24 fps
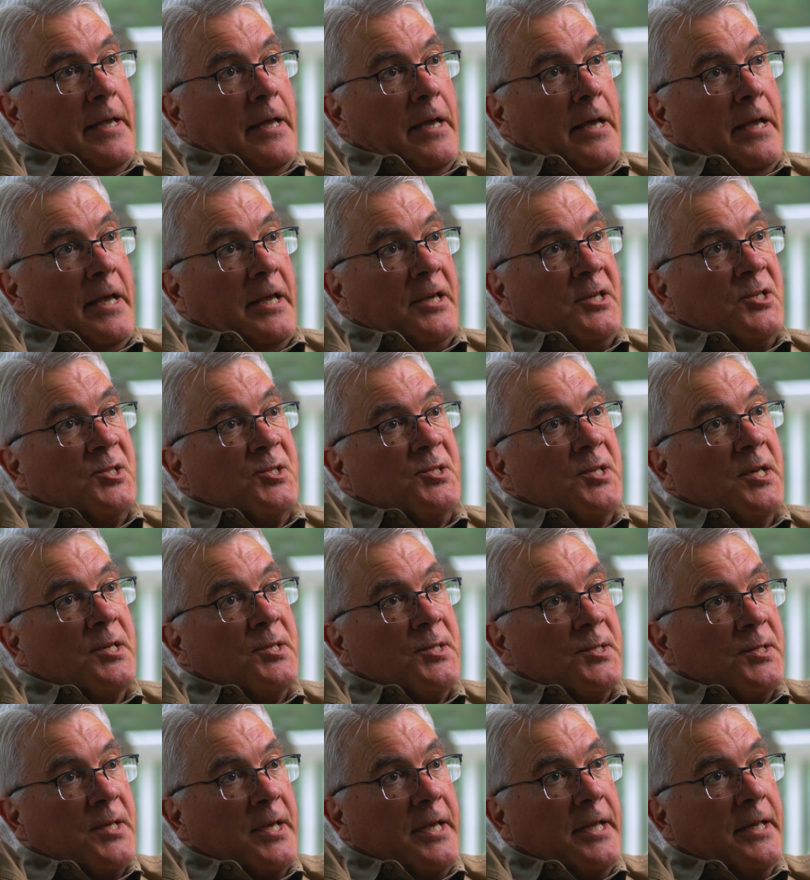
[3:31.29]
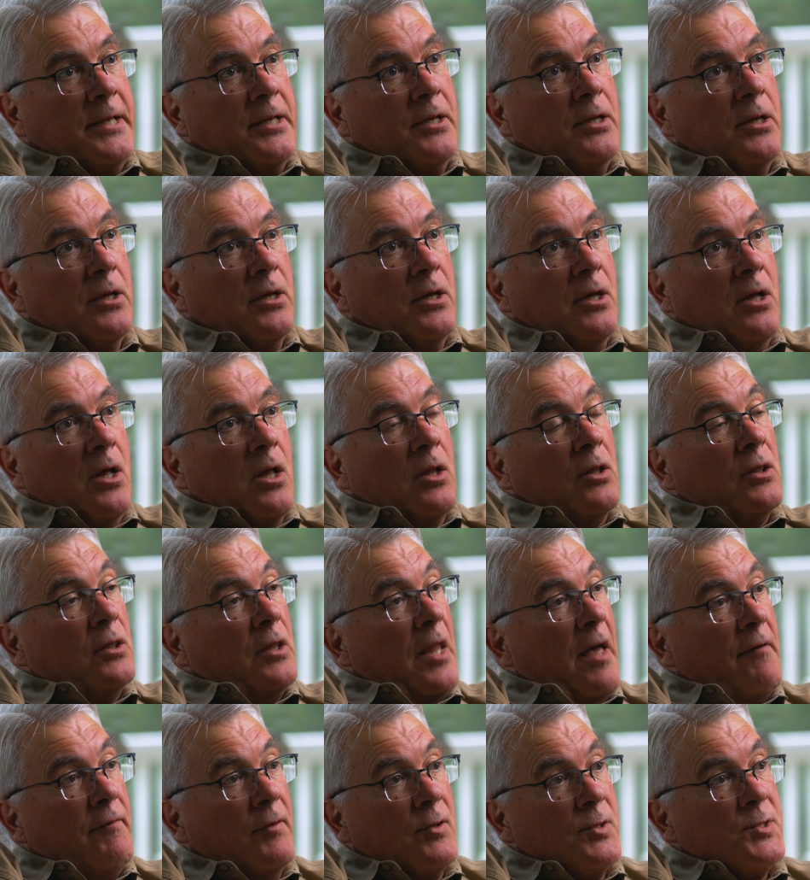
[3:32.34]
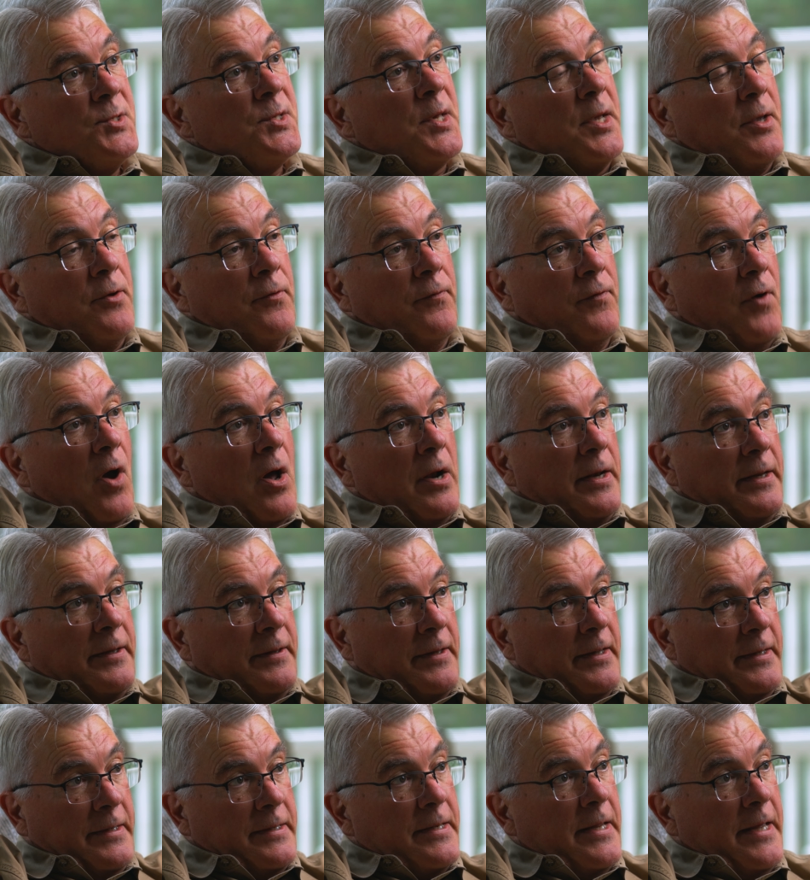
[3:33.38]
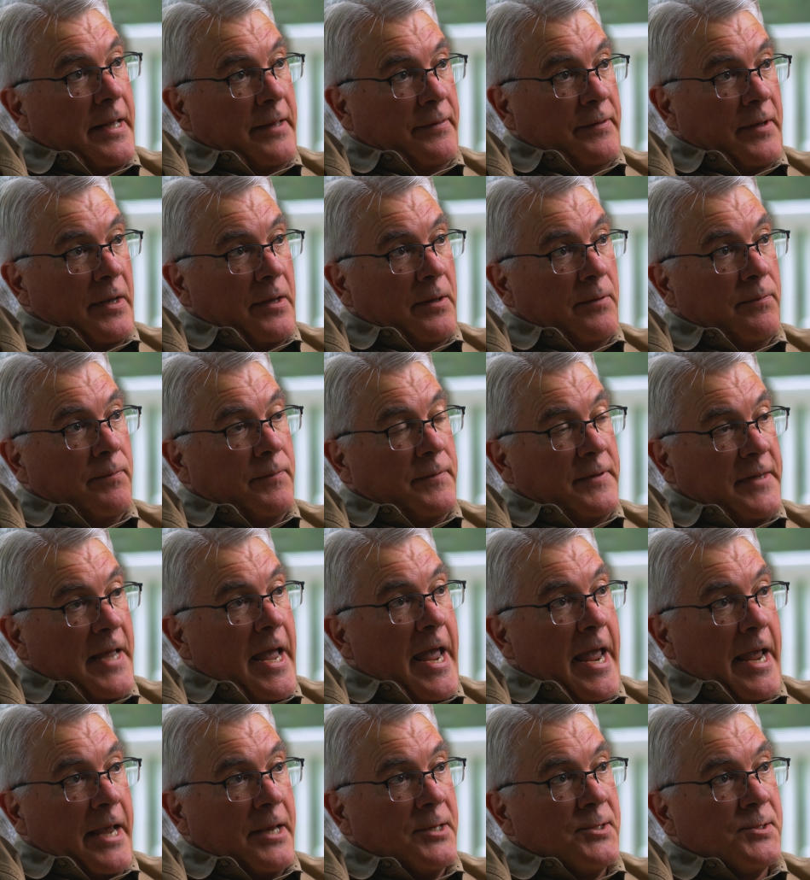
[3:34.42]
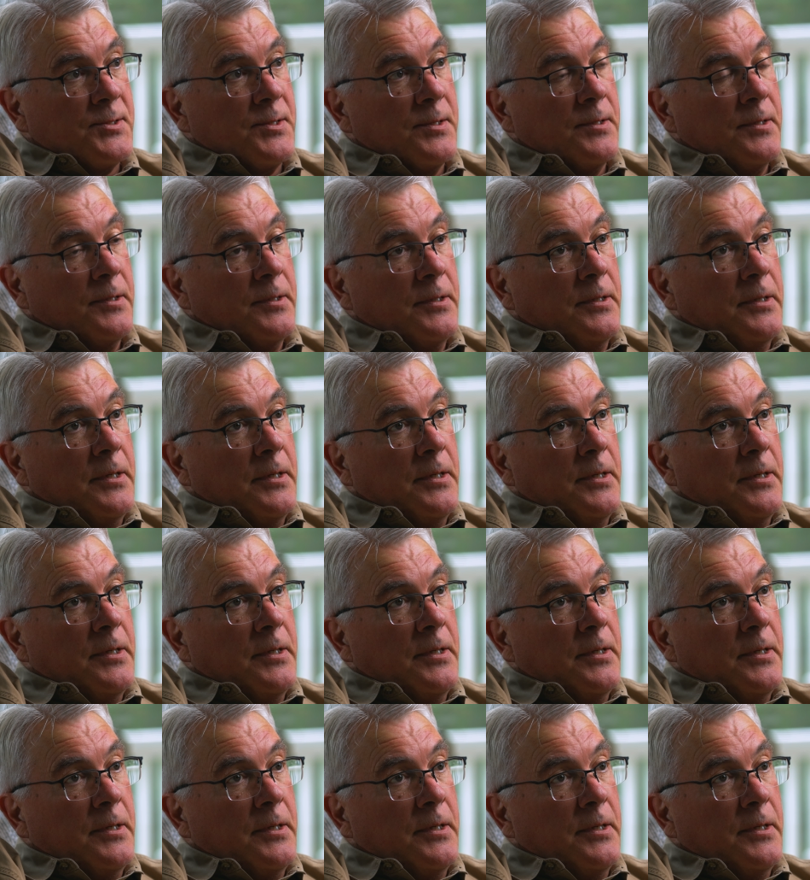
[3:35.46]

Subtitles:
existing levels that you've got in the tanks.